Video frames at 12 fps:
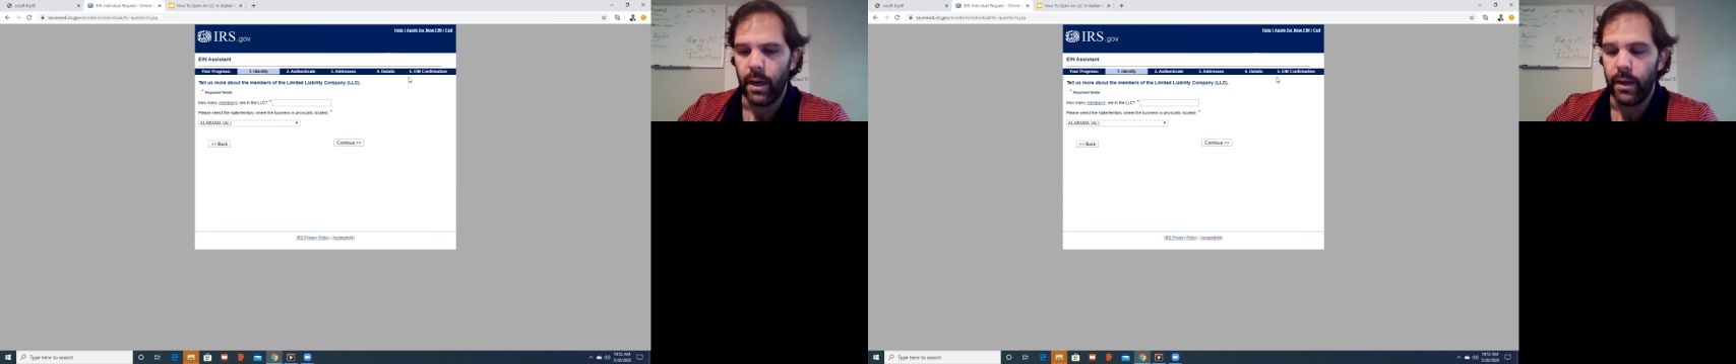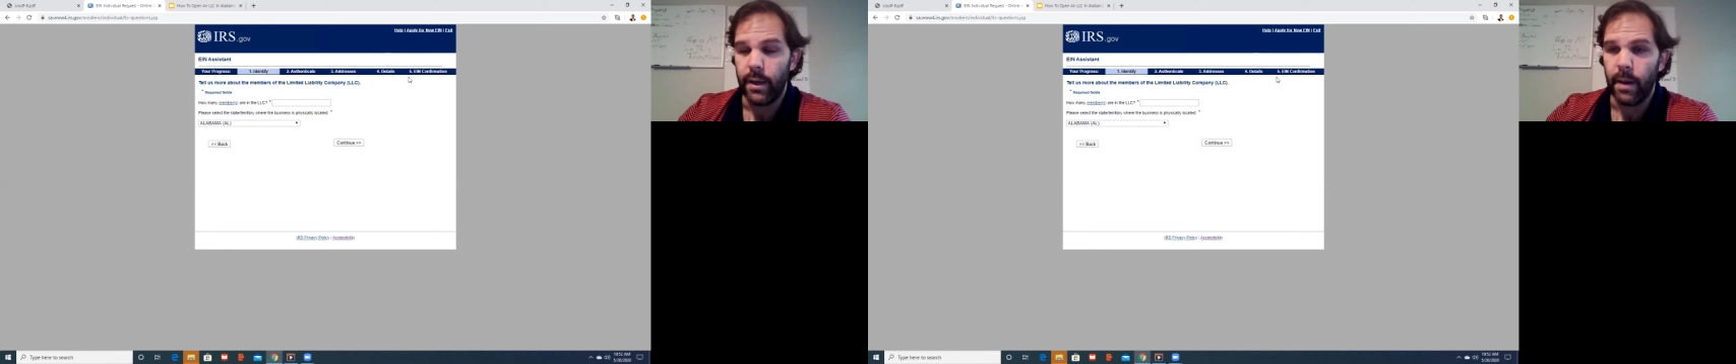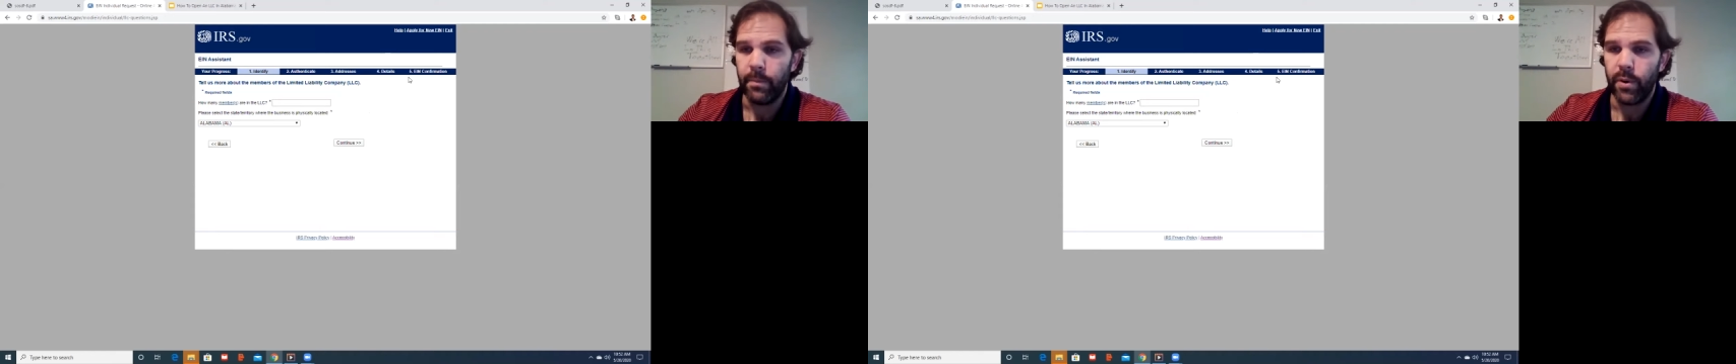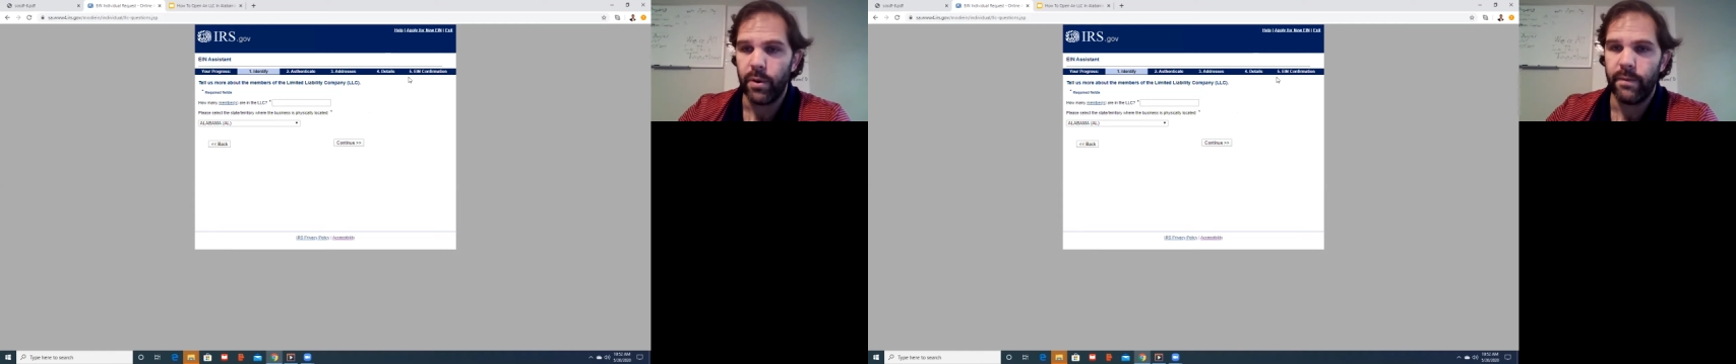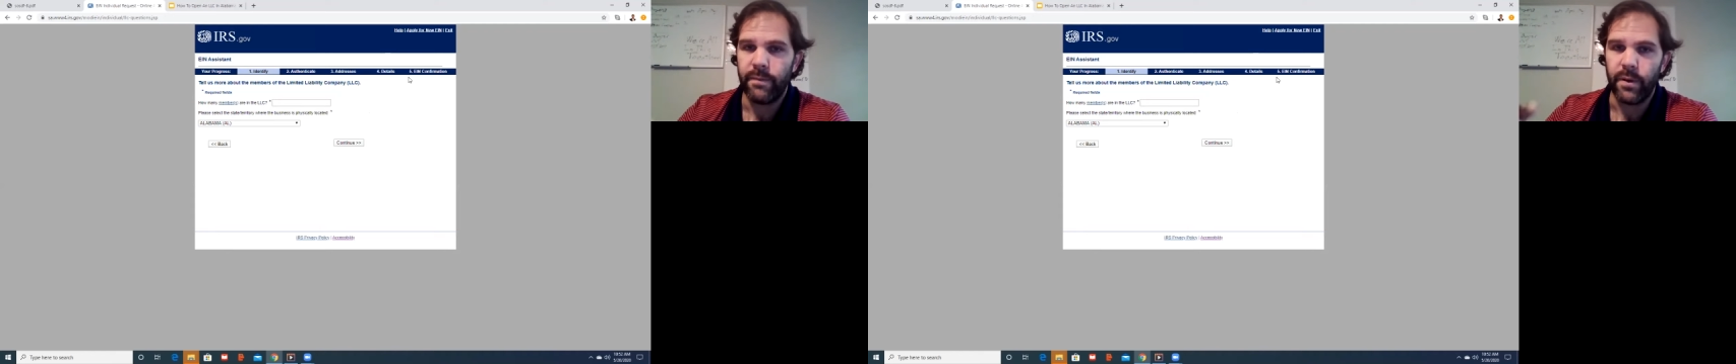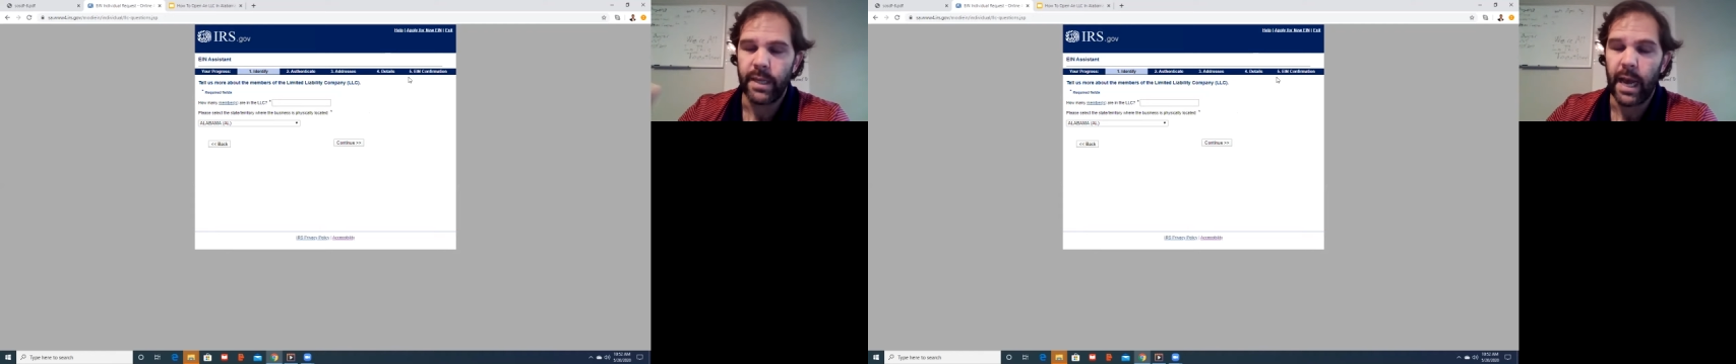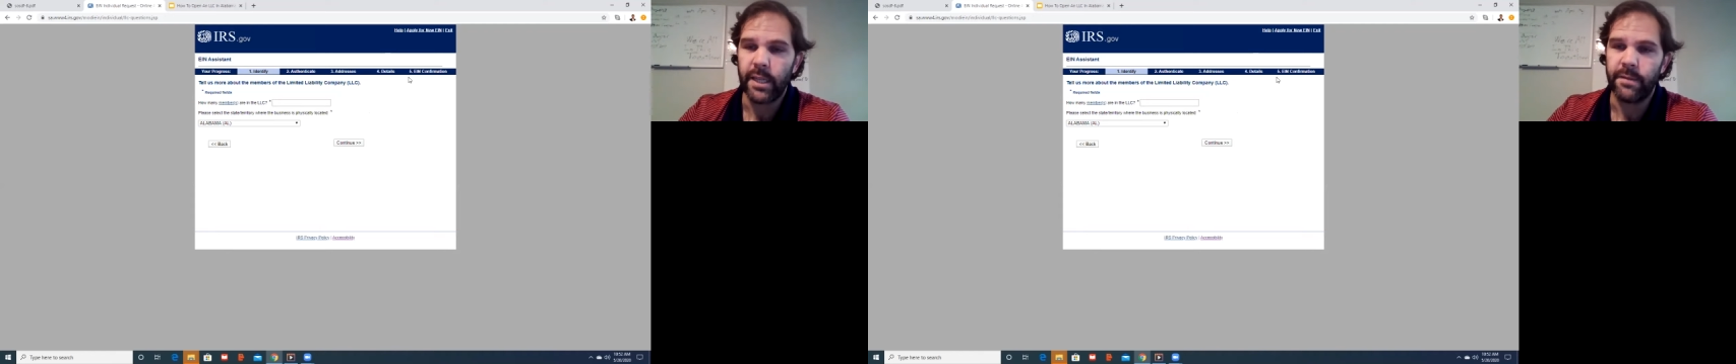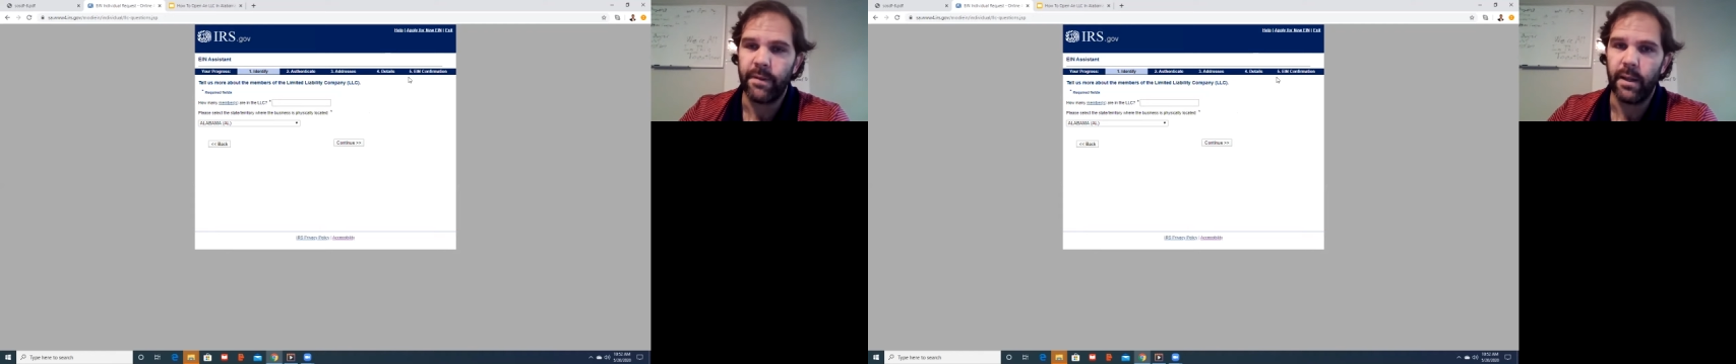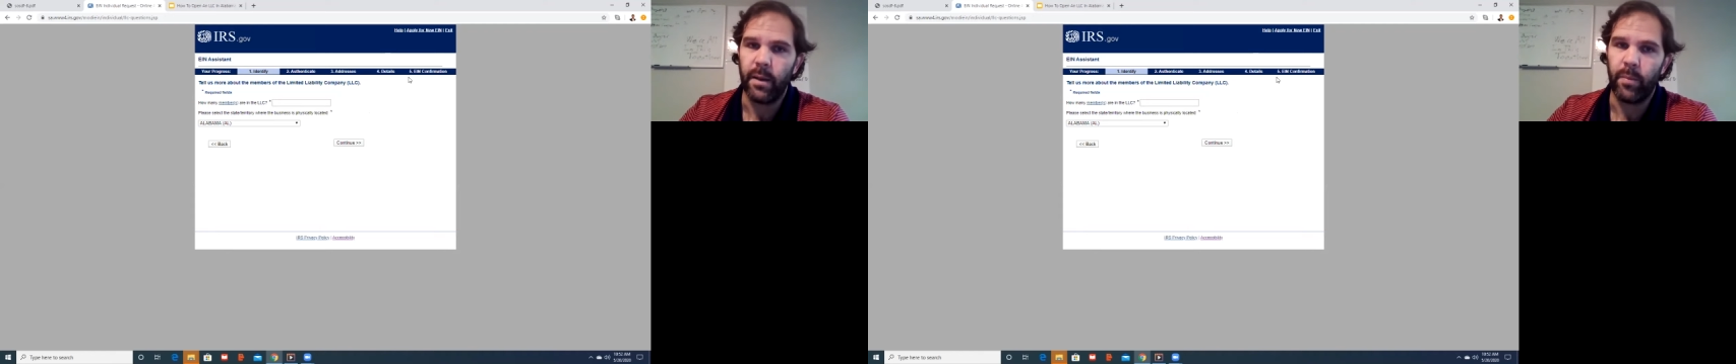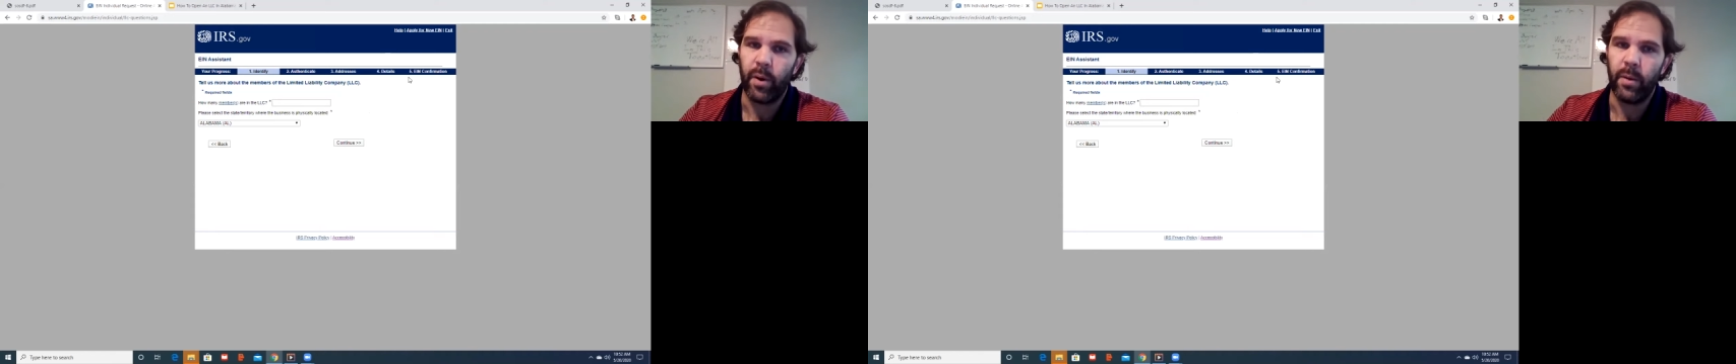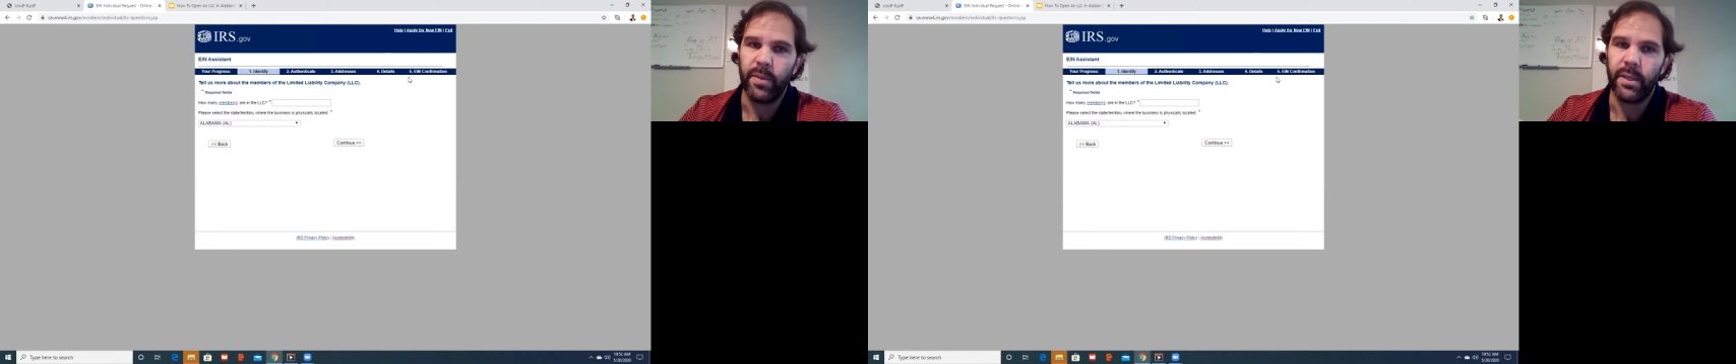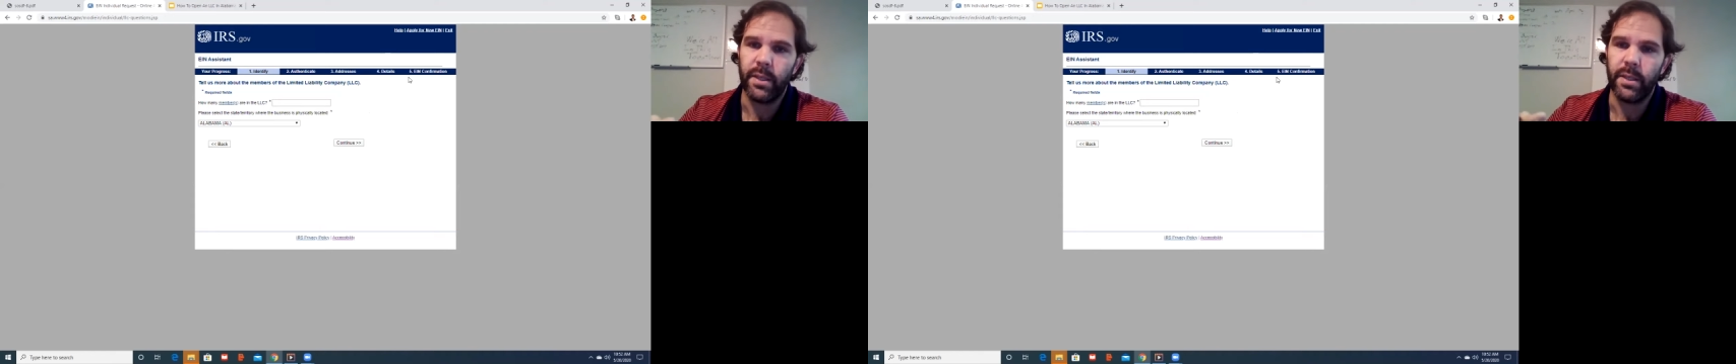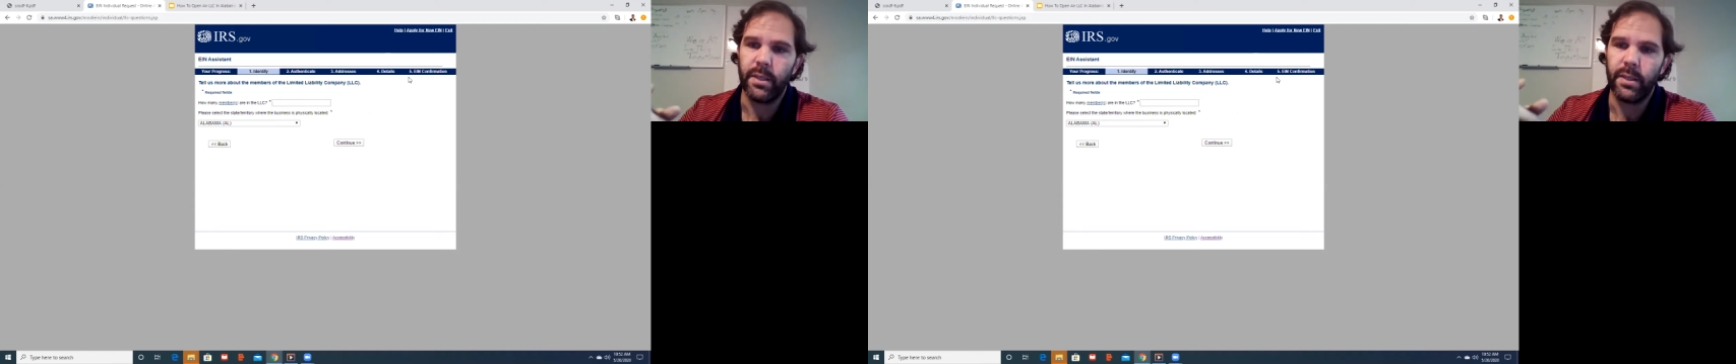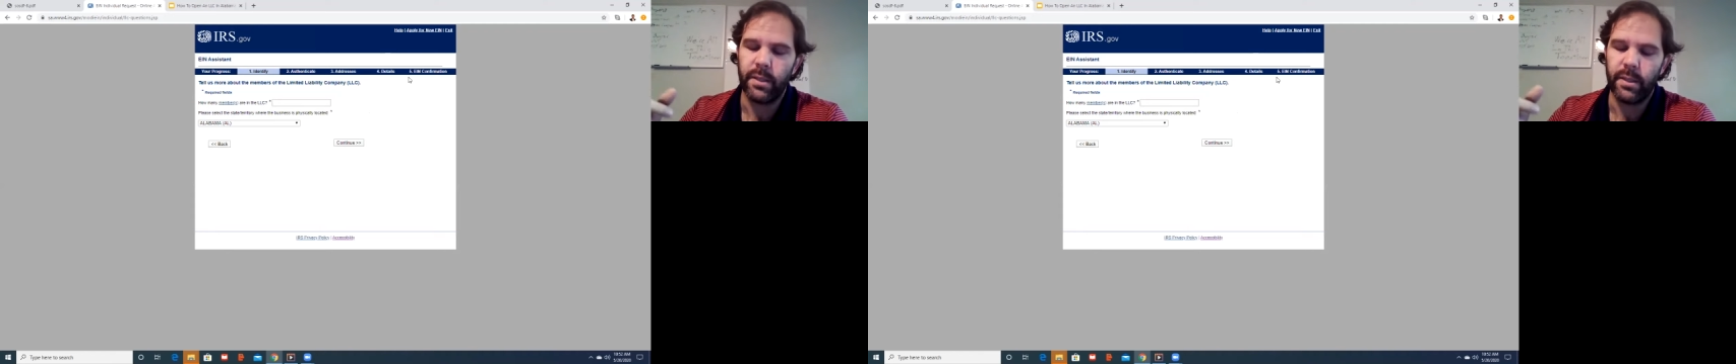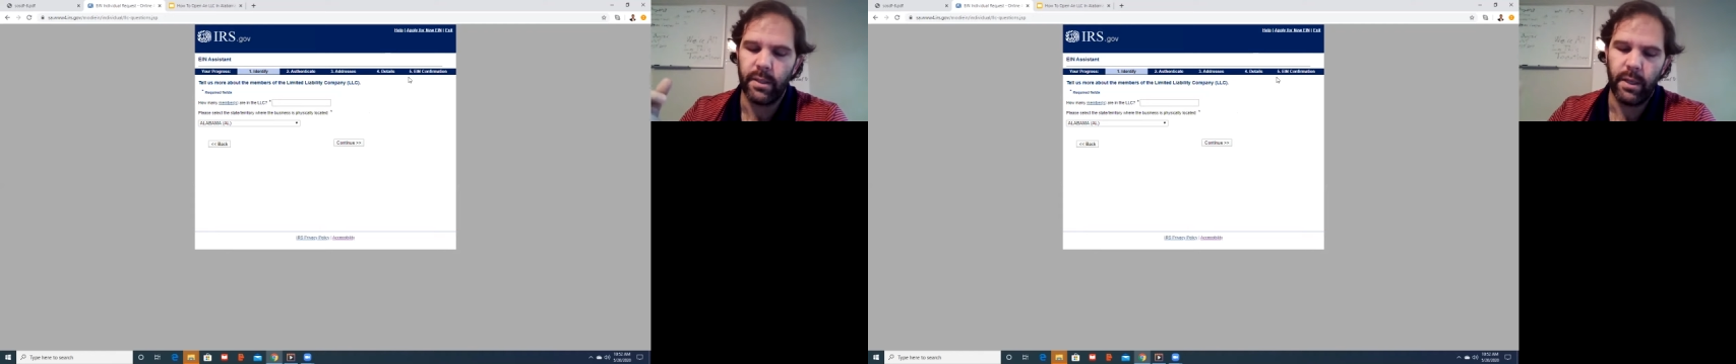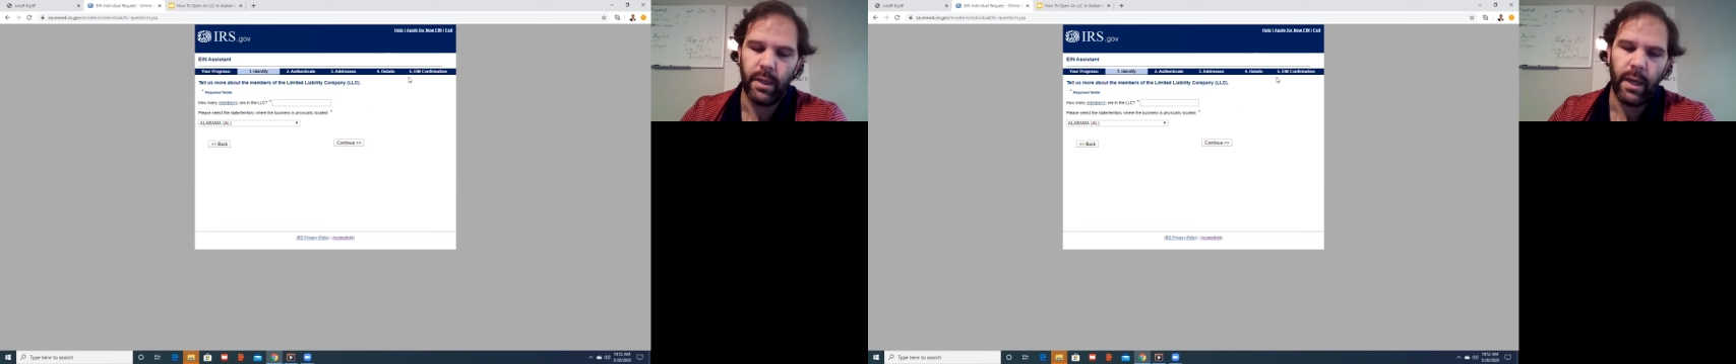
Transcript: number for tax filing purposes,